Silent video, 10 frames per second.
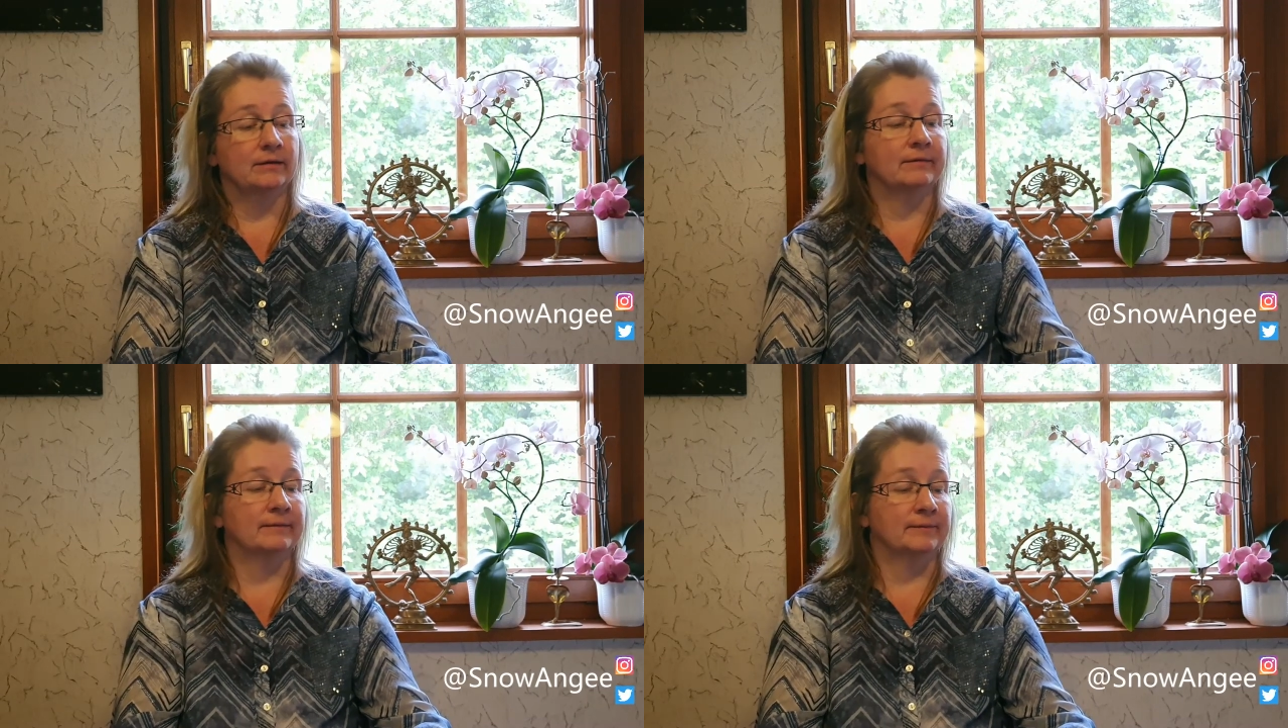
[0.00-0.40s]

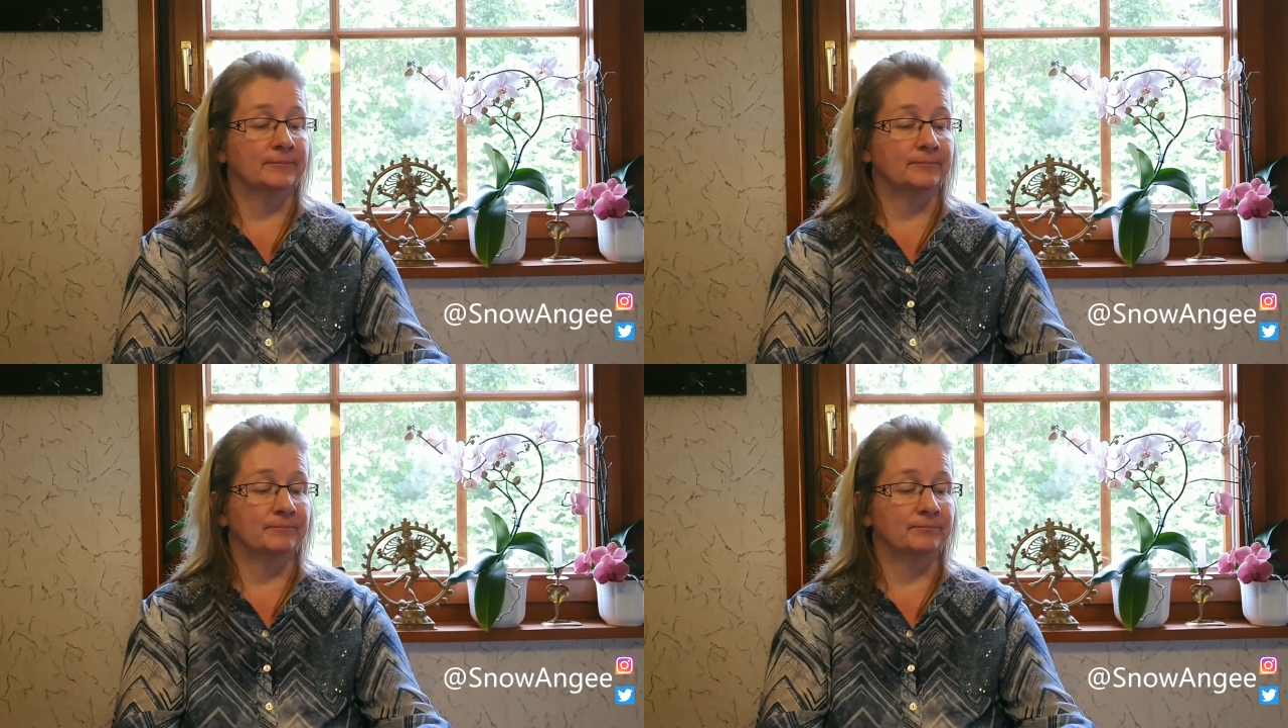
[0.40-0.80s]

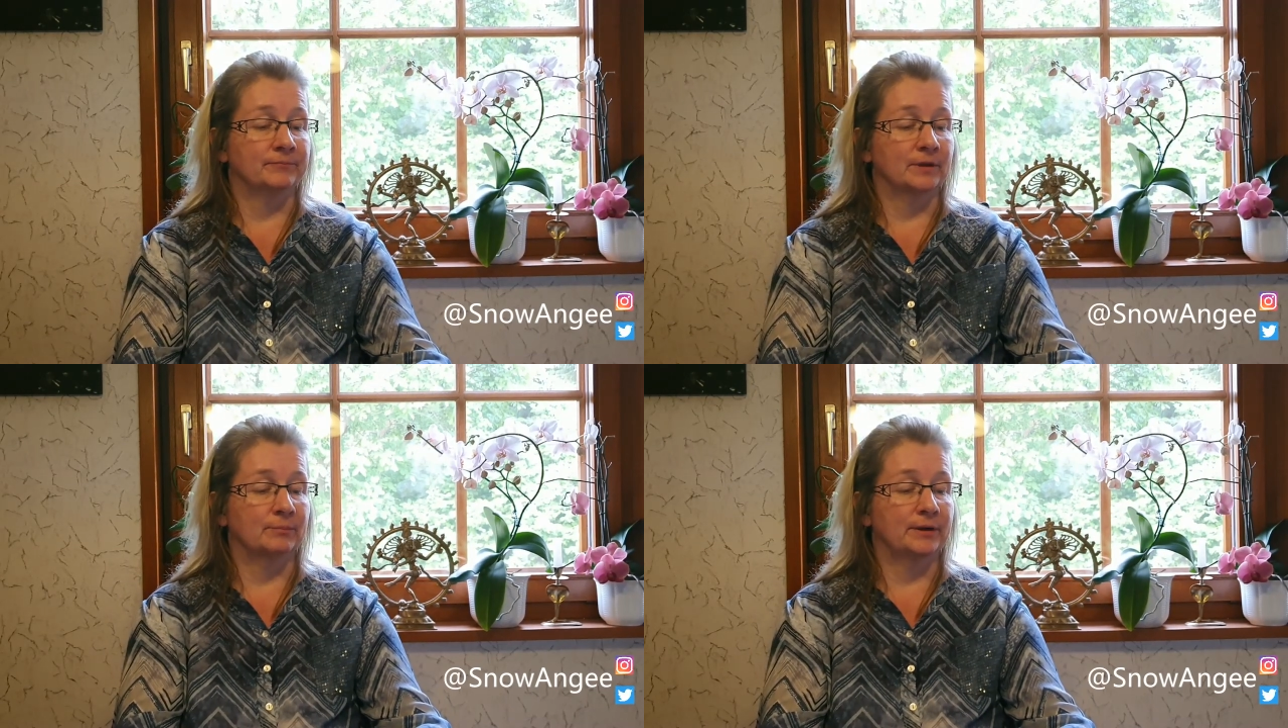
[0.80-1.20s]

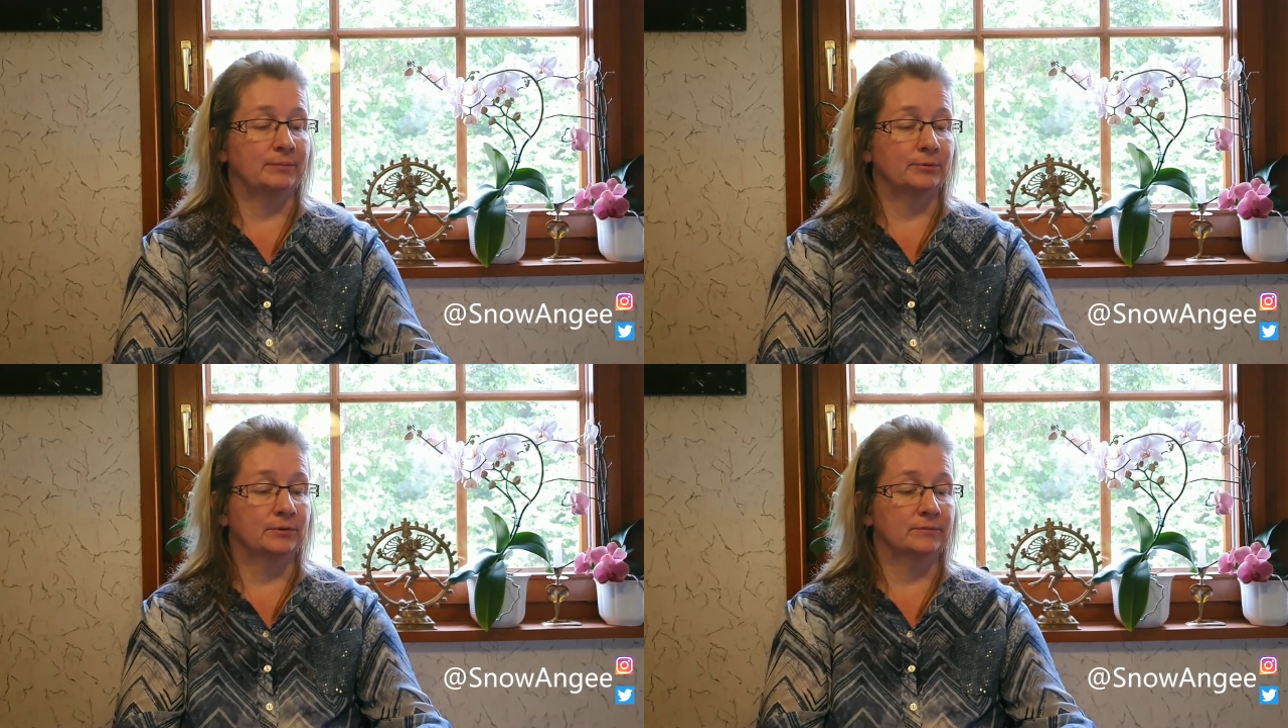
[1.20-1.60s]
a
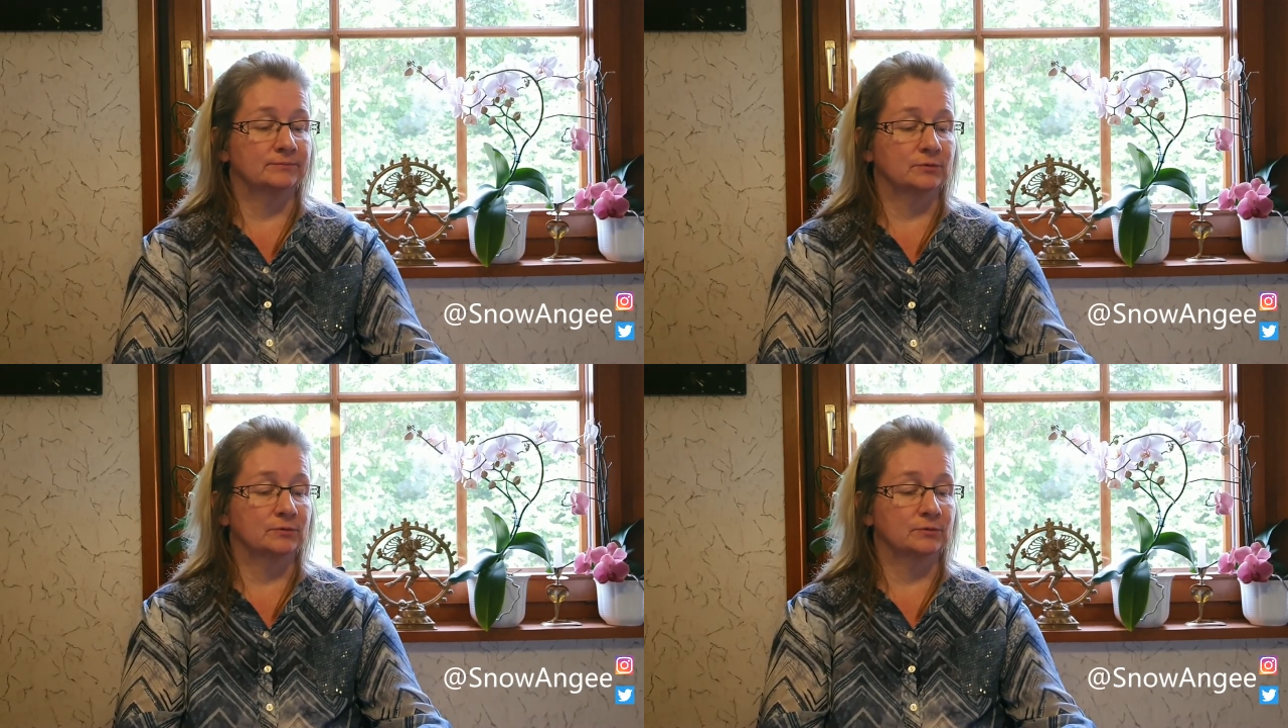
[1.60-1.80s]
paper